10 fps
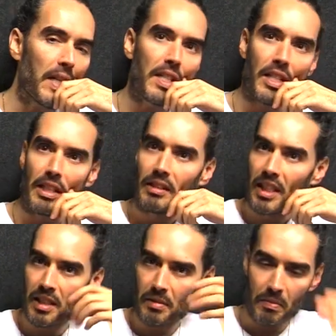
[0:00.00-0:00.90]
person
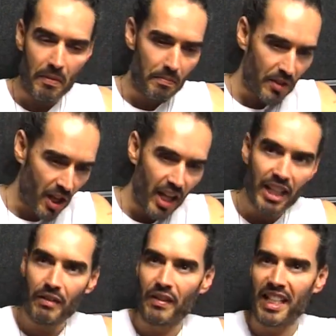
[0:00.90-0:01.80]
is
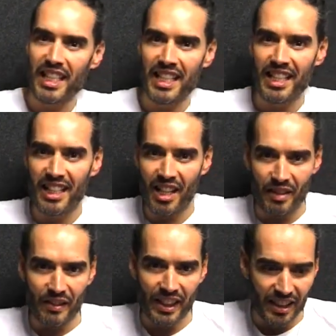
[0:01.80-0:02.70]
slightly offended and
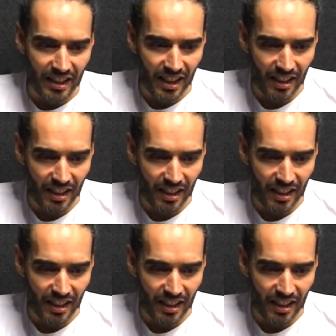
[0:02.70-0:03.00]
laughing